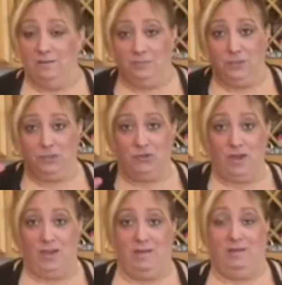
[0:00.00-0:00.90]
put
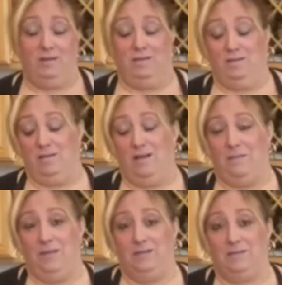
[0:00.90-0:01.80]
try it in the
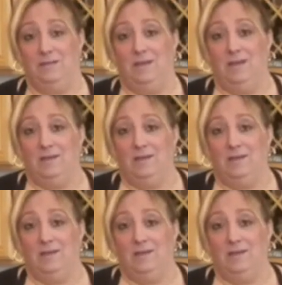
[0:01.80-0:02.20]
comments.